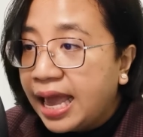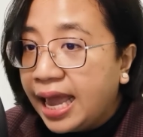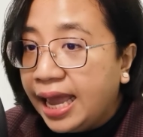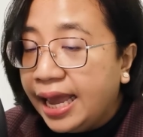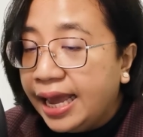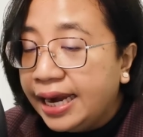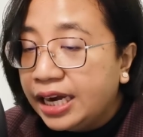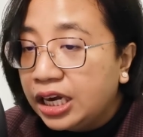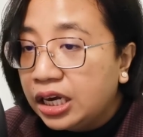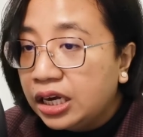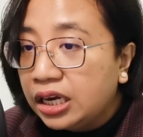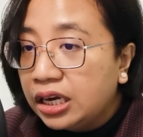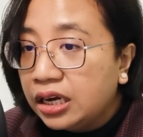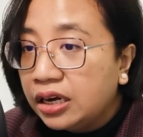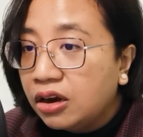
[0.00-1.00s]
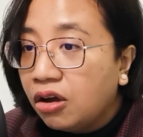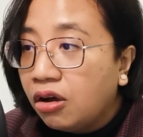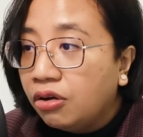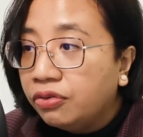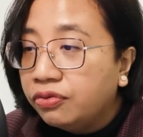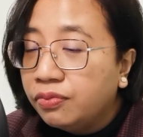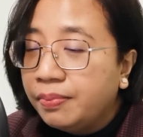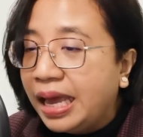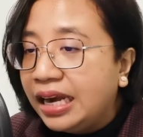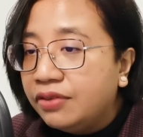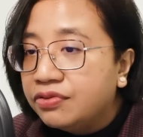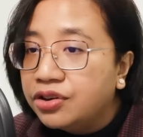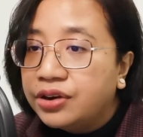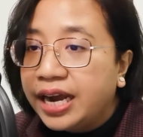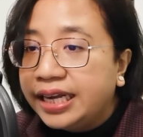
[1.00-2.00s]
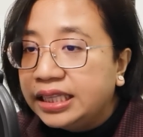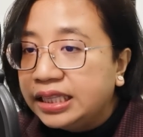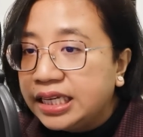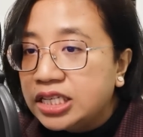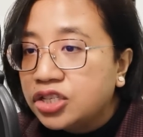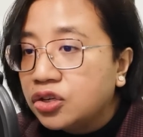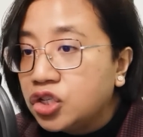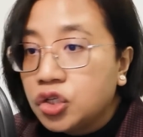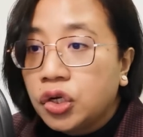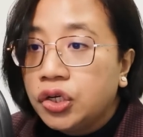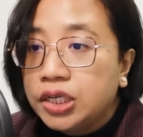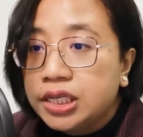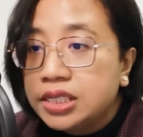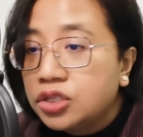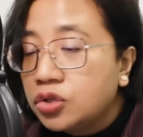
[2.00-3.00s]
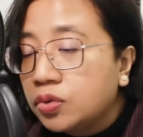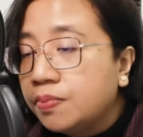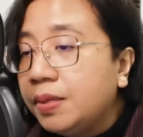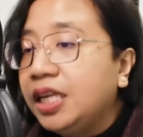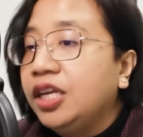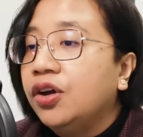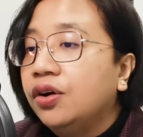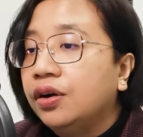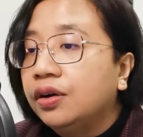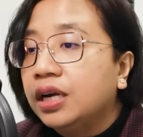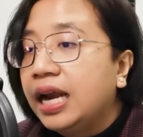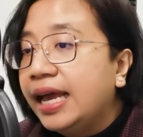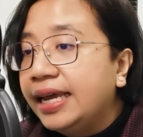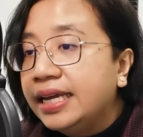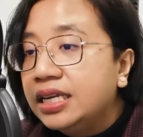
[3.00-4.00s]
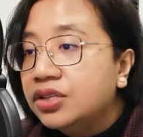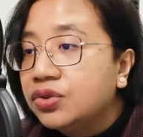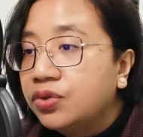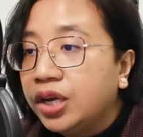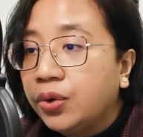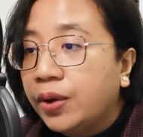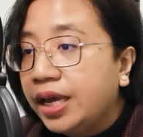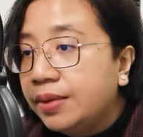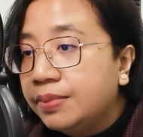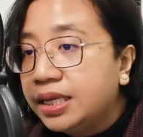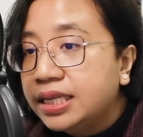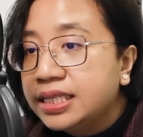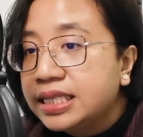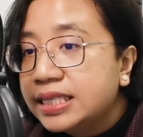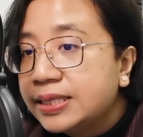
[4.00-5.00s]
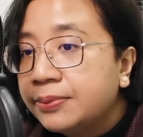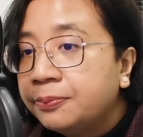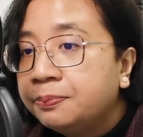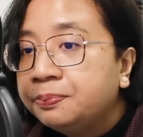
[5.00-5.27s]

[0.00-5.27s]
and of many varieties or genres to meet your clients' requirements.